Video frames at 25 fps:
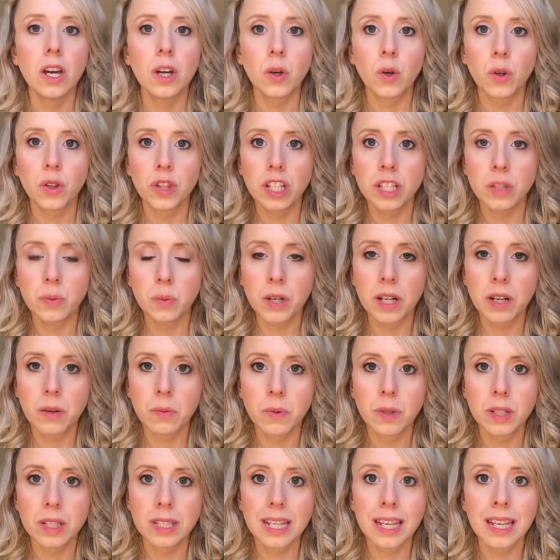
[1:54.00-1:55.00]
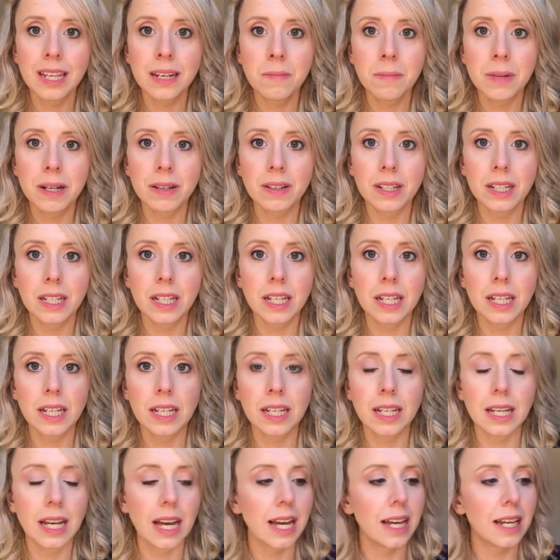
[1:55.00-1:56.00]
got this when I was in
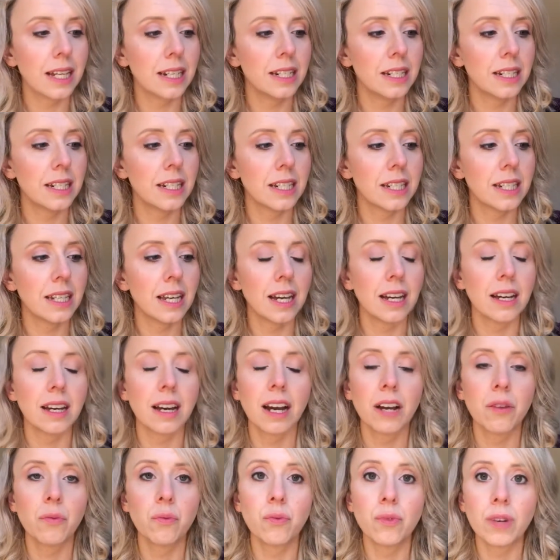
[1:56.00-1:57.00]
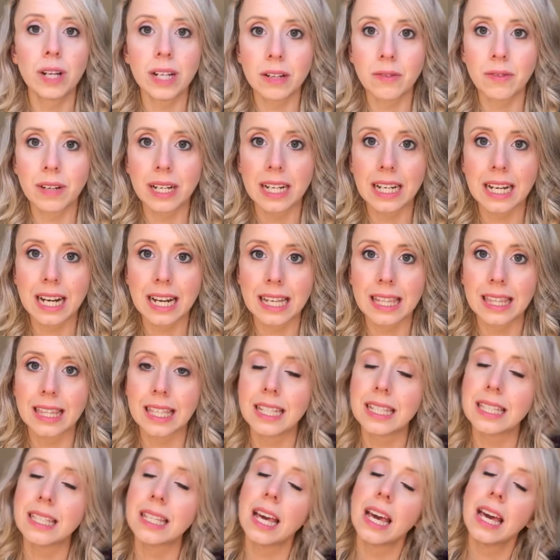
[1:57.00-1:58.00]
America, and yeah, I really like
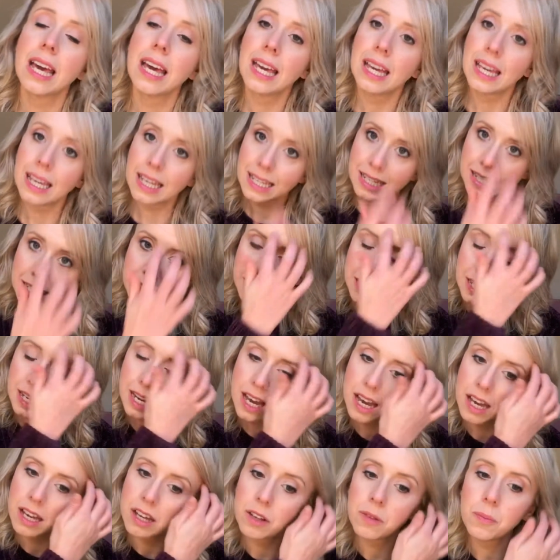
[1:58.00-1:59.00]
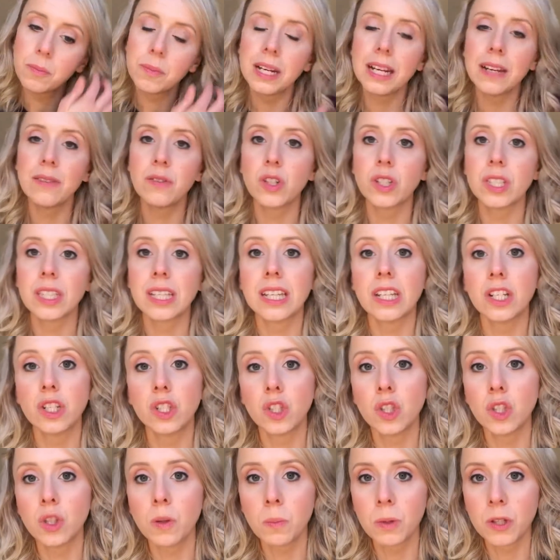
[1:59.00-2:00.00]
this. It leaves your skin
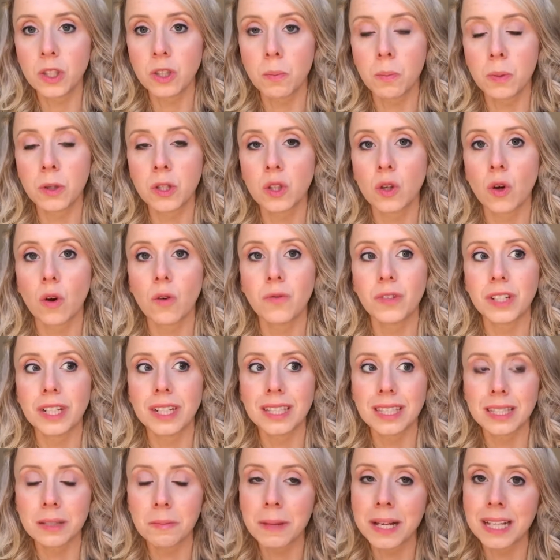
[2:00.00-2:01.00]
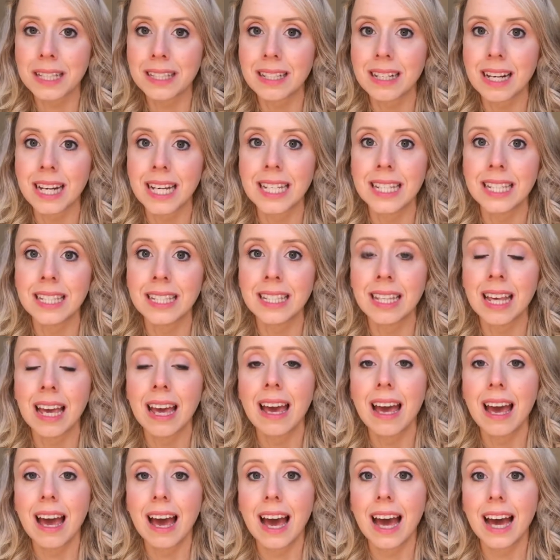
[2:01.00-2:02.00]
super soft, it smells nice,
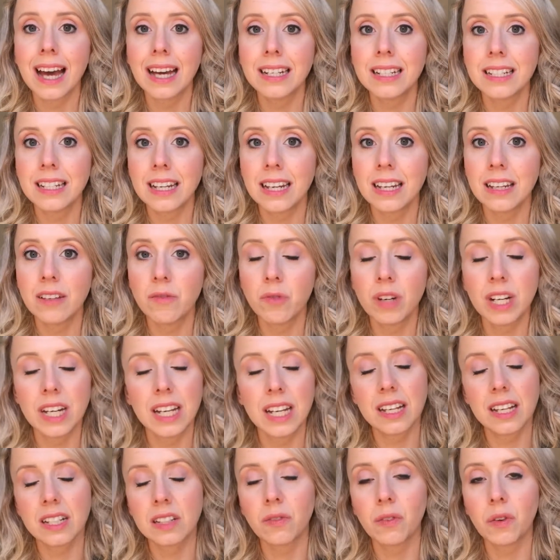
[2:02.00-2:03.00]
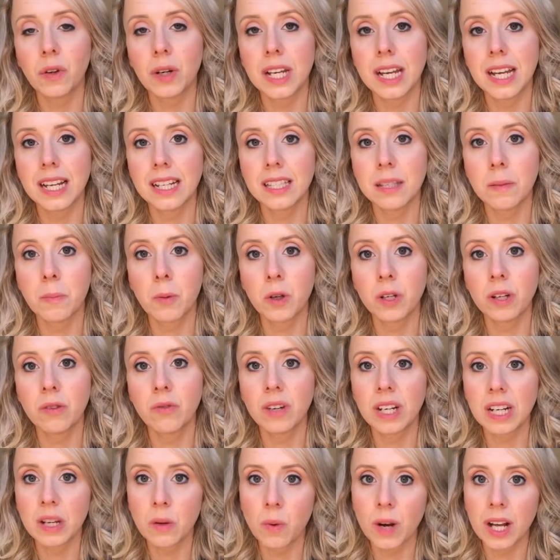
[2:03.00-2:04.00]
and it exfoliates the body
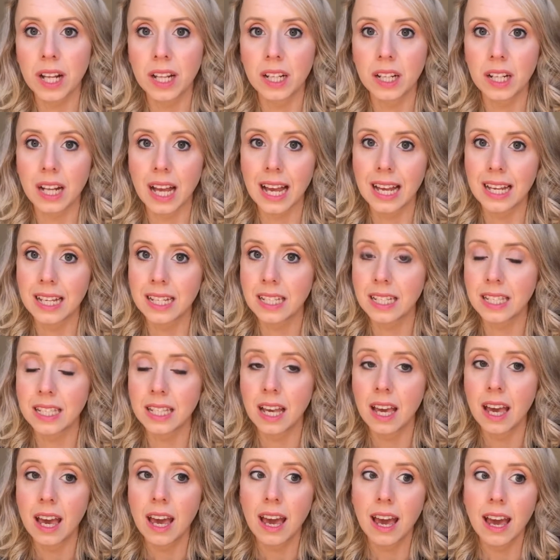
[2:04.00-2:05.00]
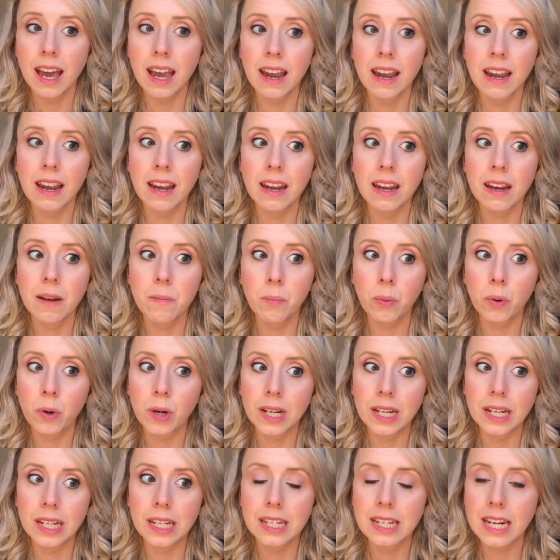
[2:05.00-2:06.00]
really well as a
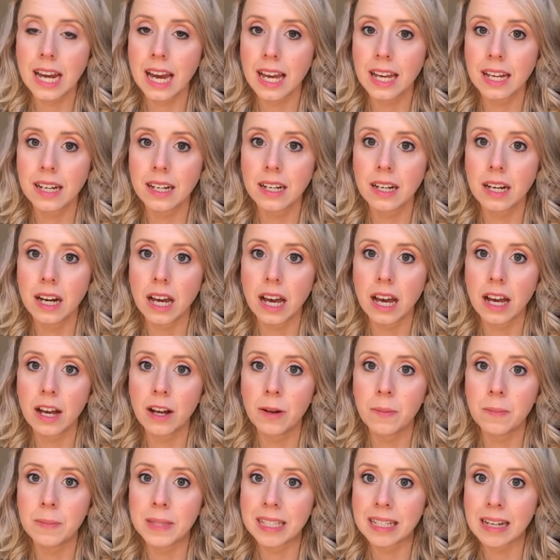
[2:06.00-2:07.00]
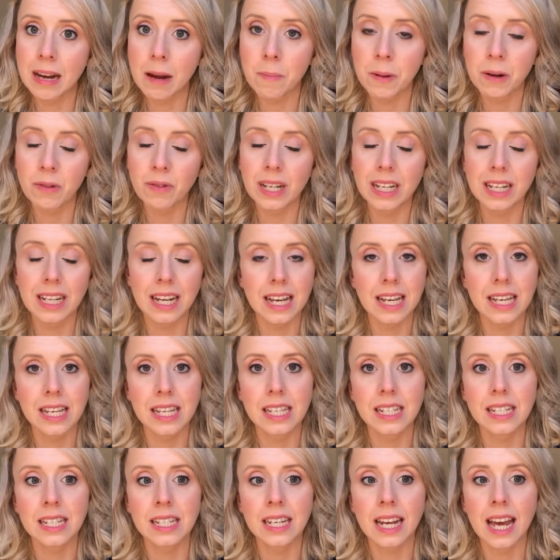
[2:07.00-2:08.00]
pre-tan step. I really like
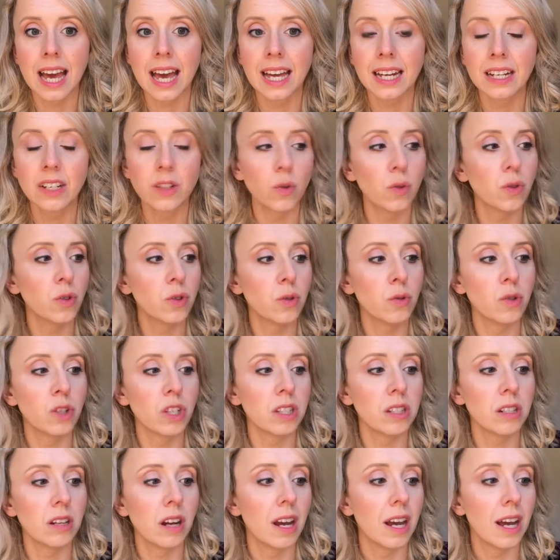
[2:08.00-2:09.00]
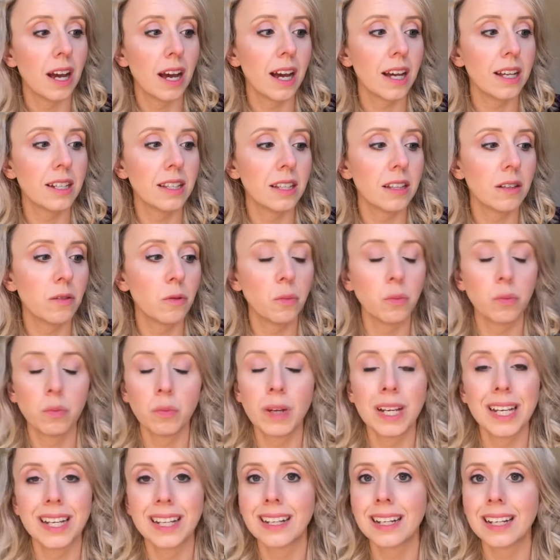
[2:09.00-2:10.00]
it, and also just as a
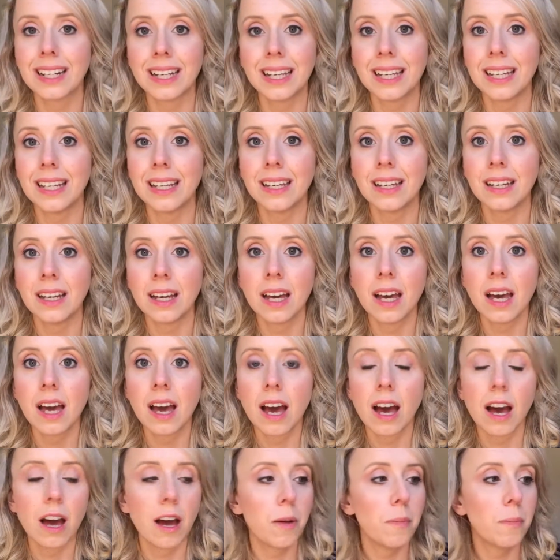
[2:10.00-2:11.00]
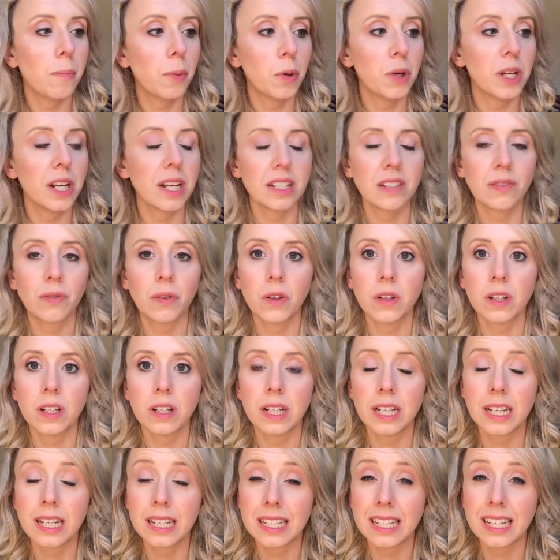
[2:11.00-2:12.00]
weekly body
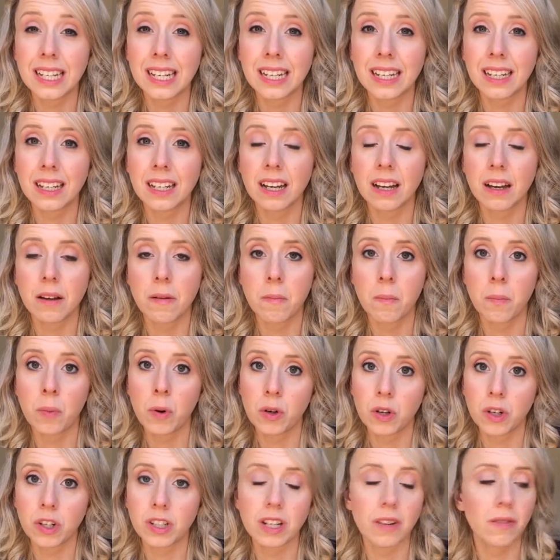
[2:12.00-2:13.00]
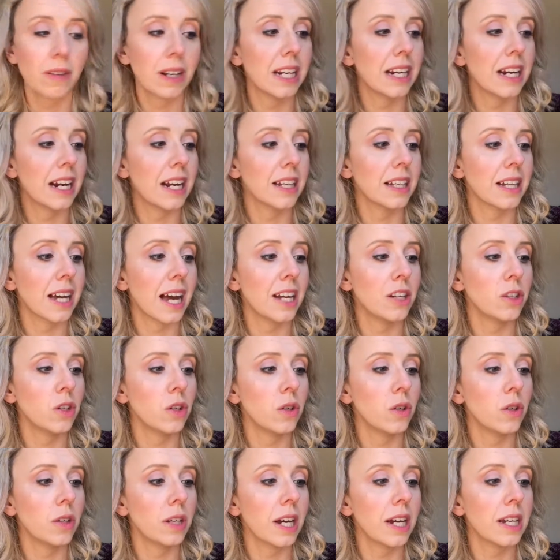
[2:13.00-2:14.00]
exfoliating product I really like, and
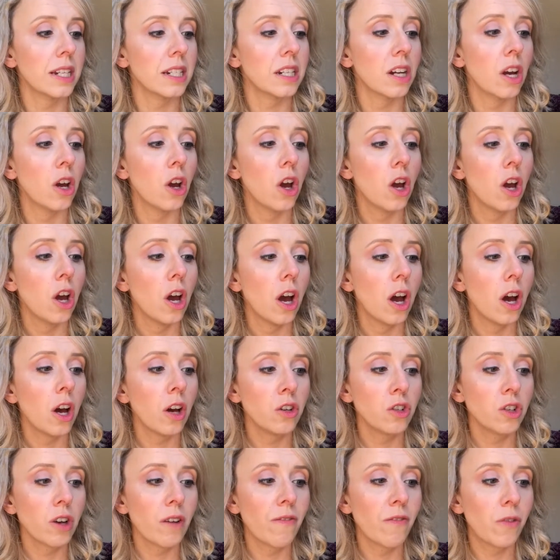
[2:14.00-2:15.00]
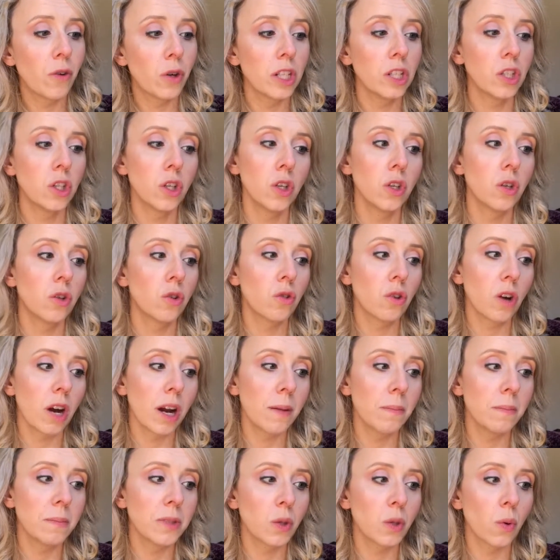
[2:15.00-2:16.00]
you get 142
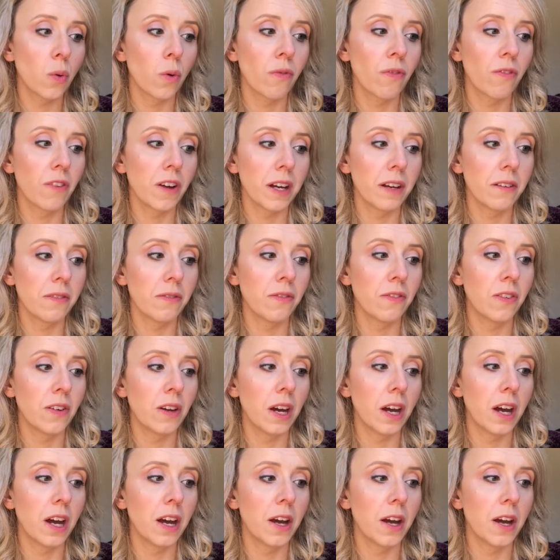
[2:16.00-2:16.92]
grams or 5